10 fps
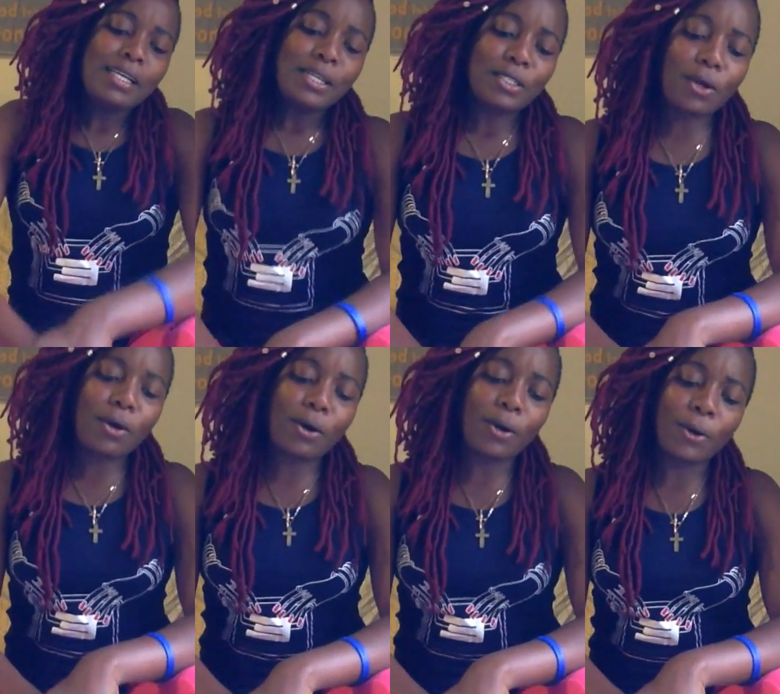
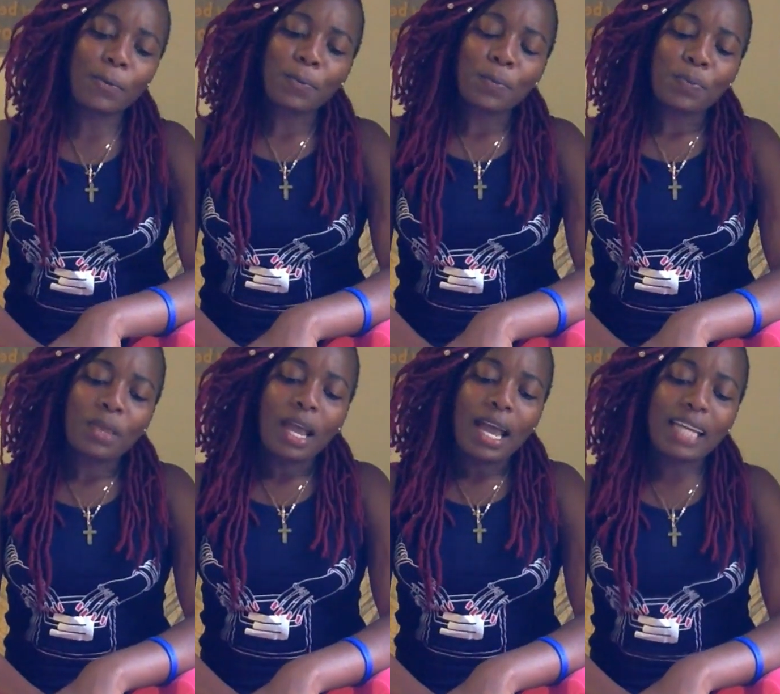So
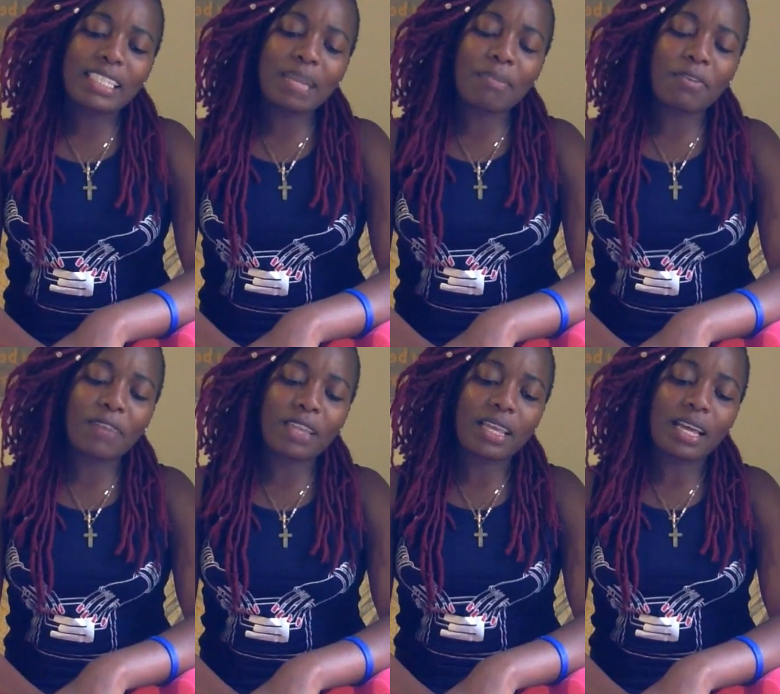I tell my
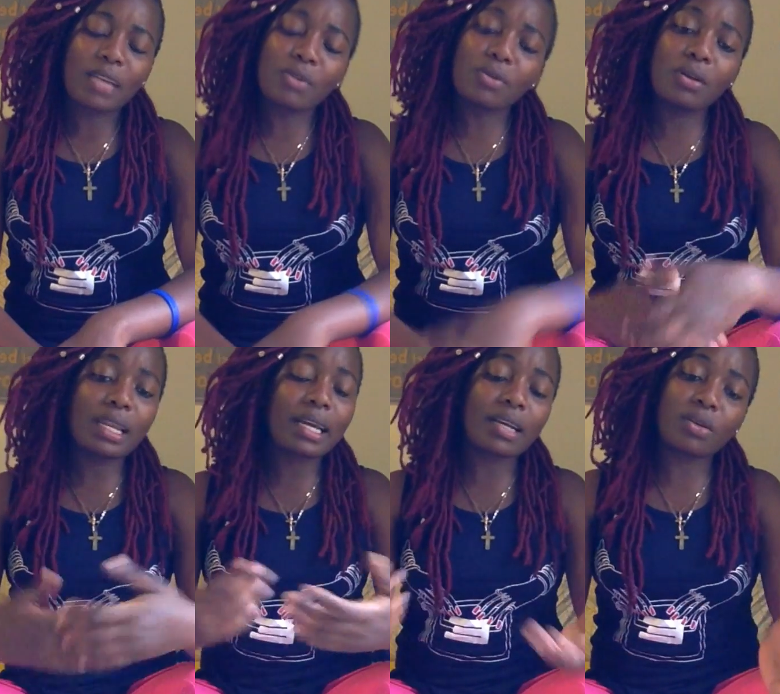father,
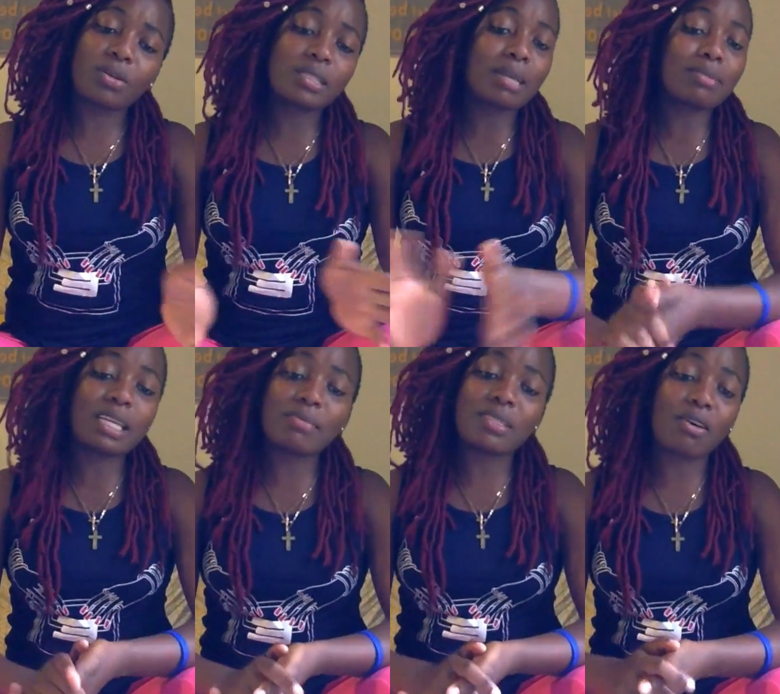and
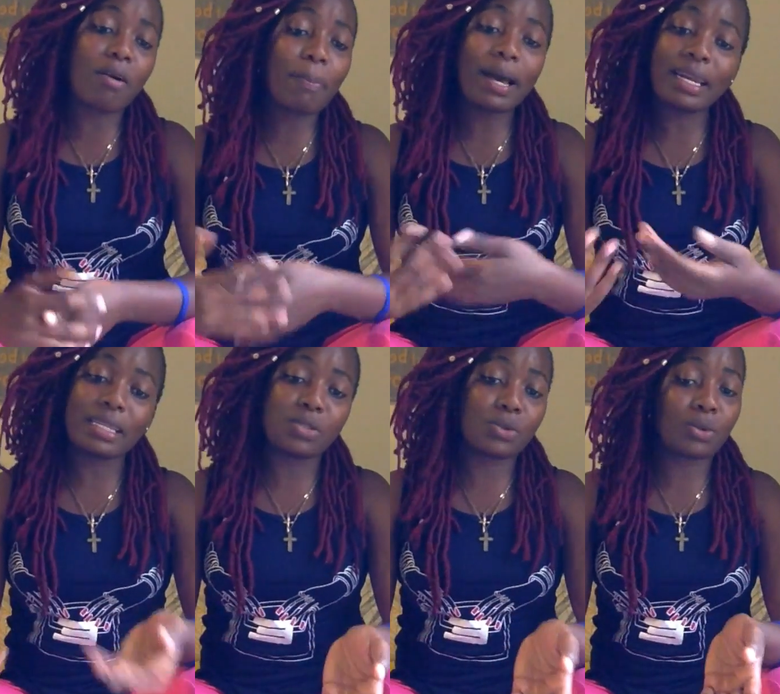sometimes our
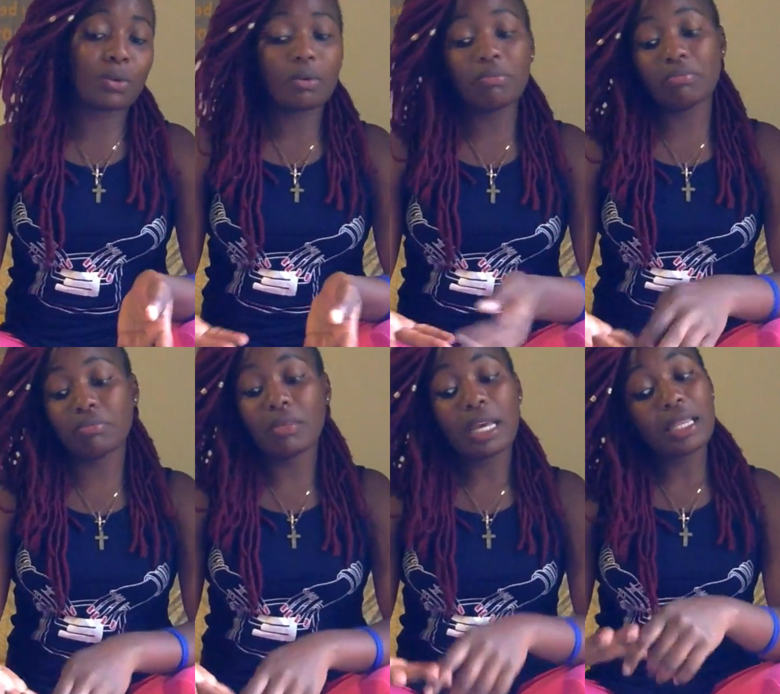parents, they
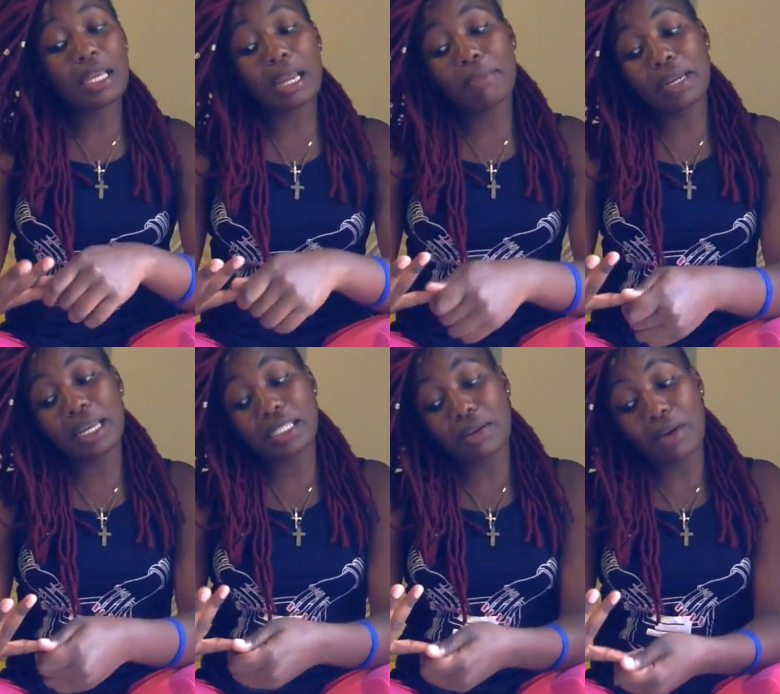
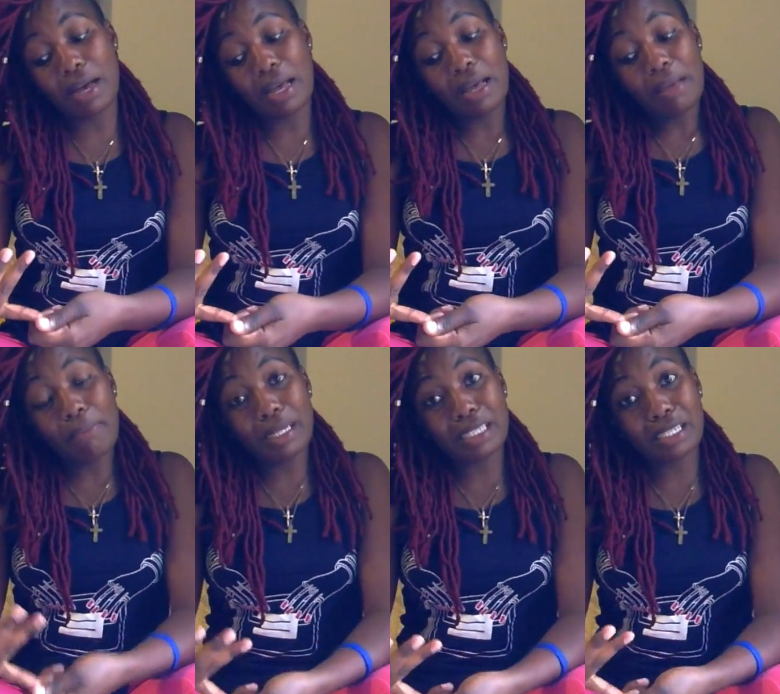laminate our
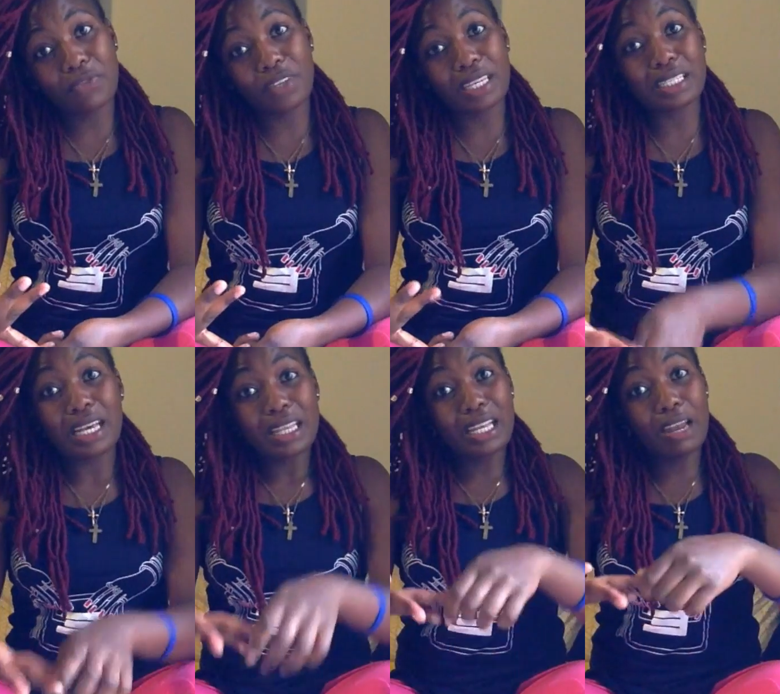birth certificates,
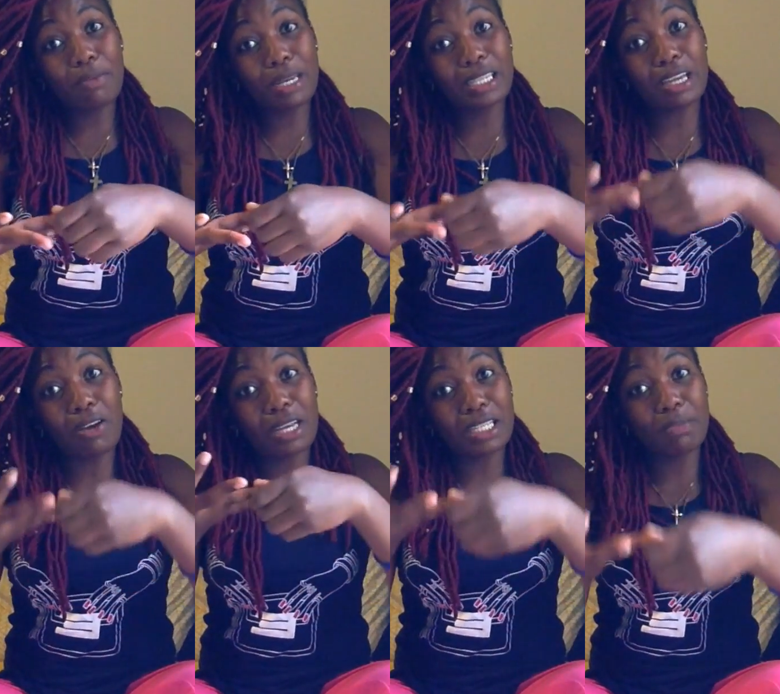they laminate
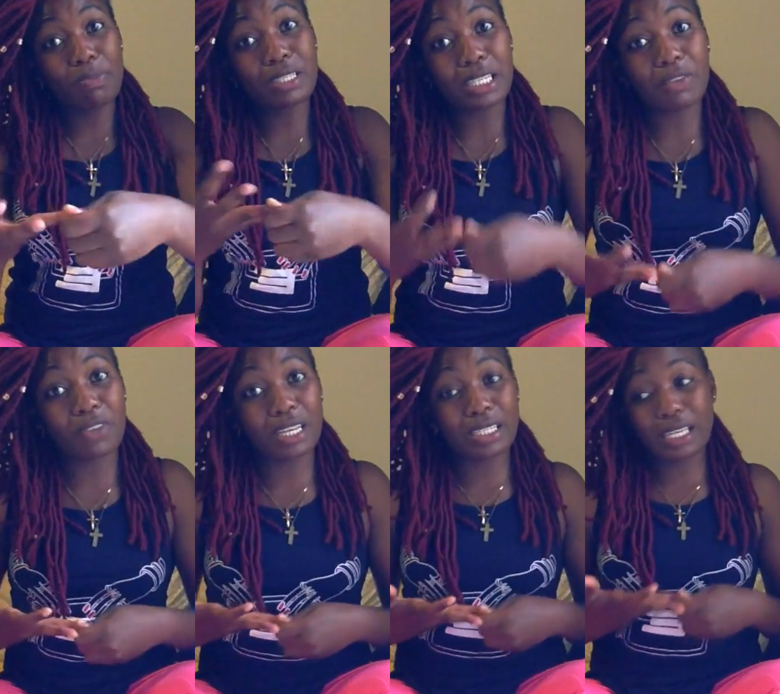our KCP
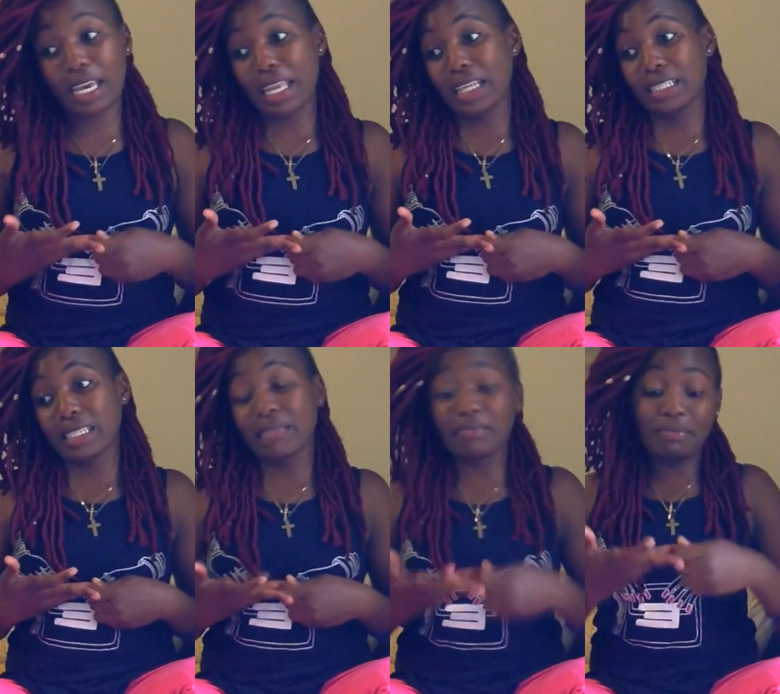certificates,
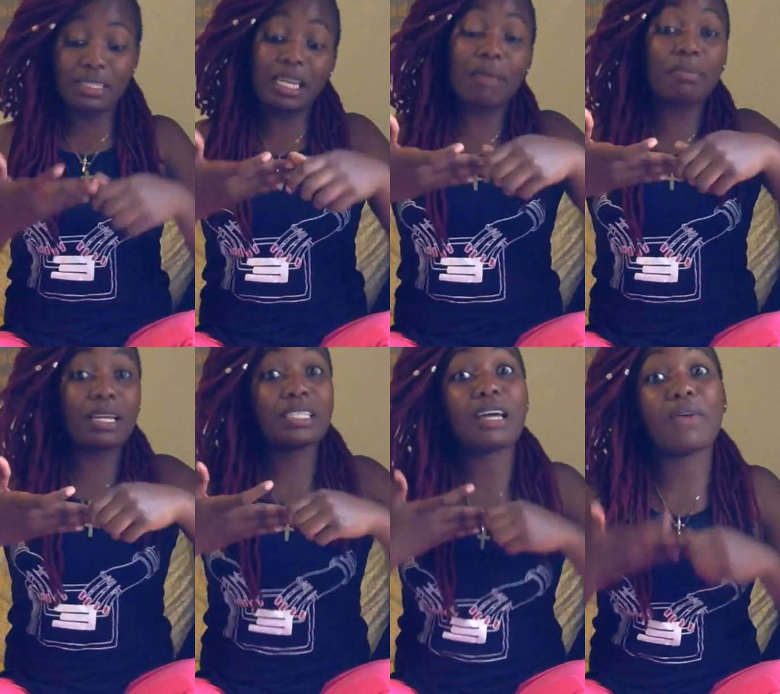Kenyans, they
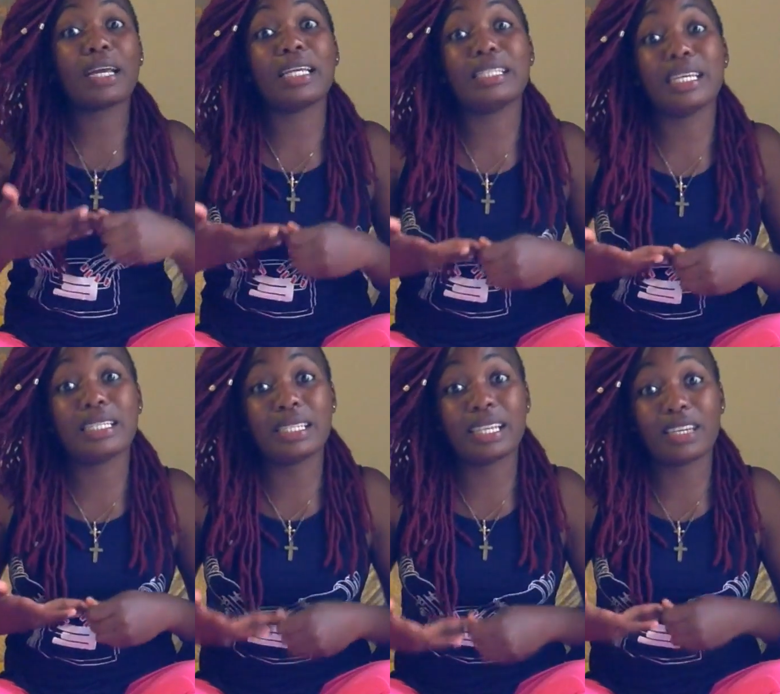laminate our
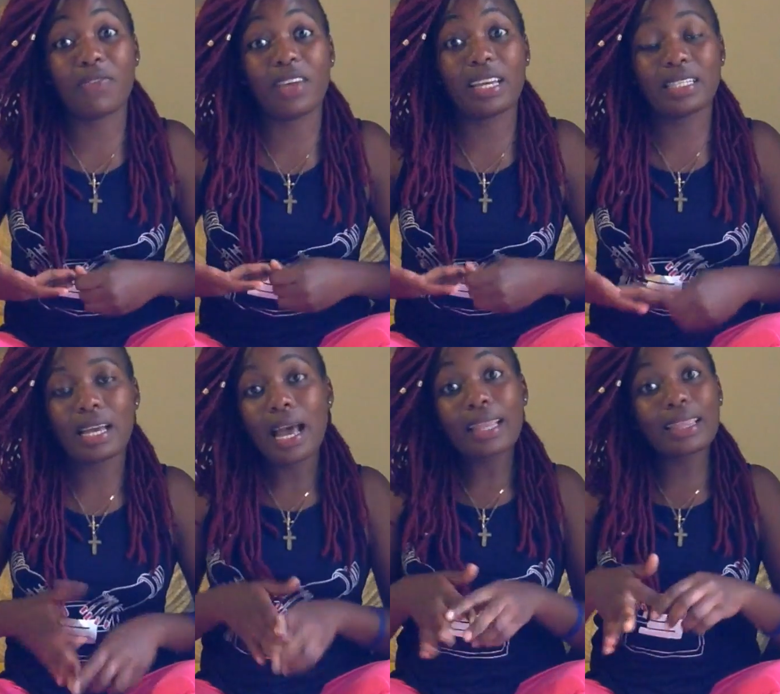KCSE certificate,
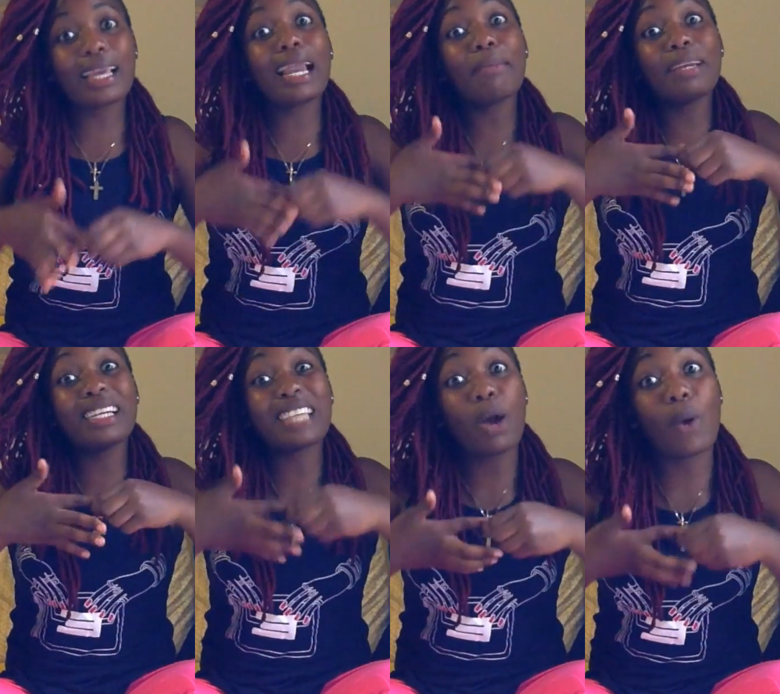they
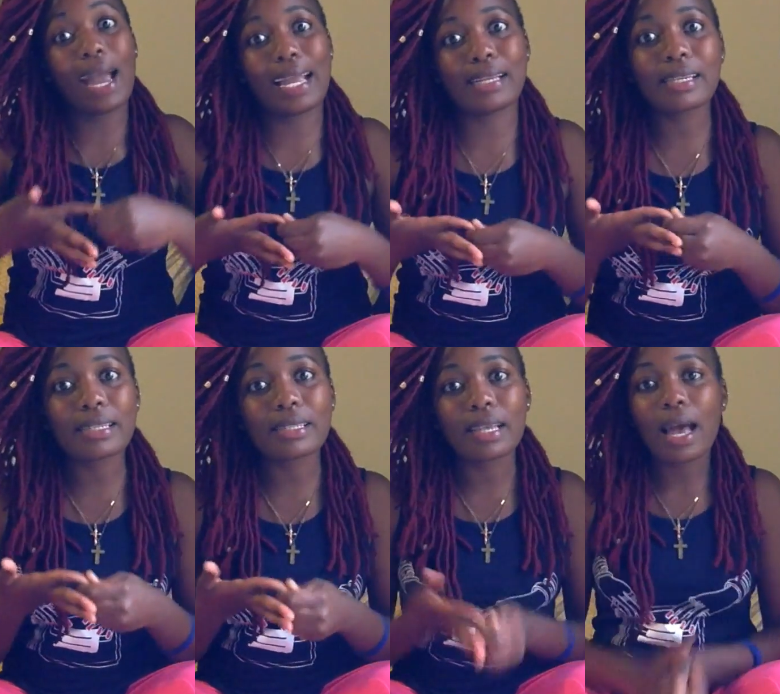laminate our
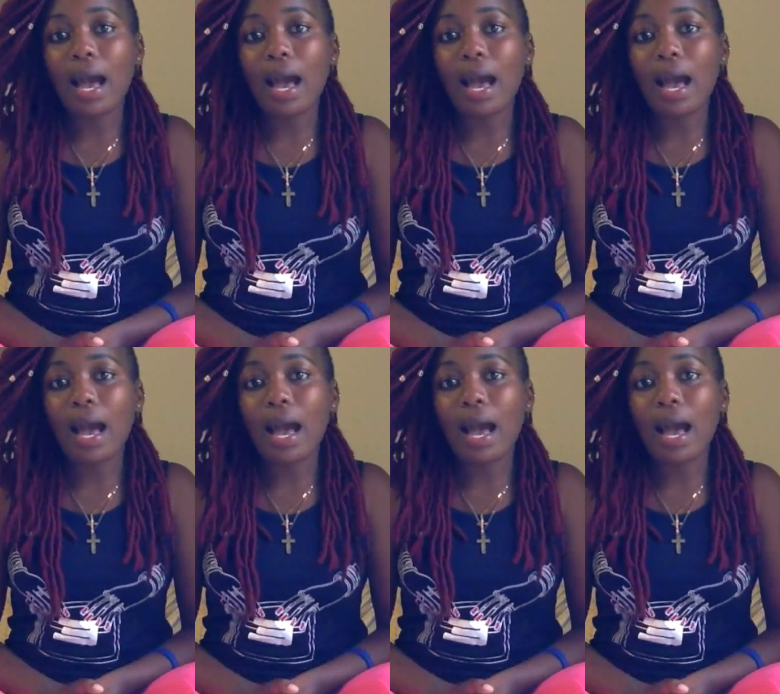IDs,